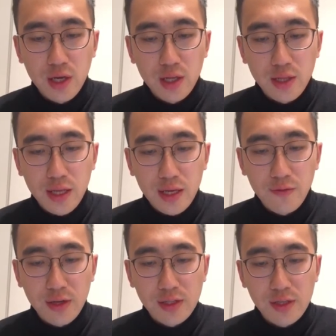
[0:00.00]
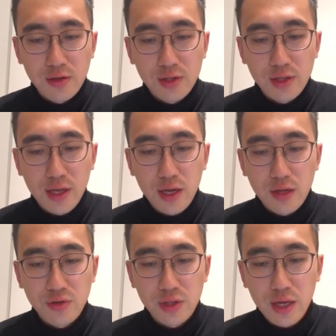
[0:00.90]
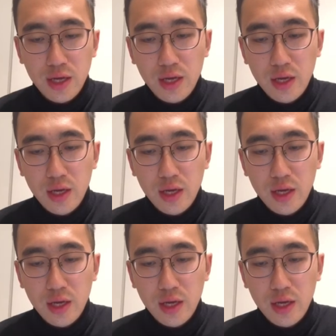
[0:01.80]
1909.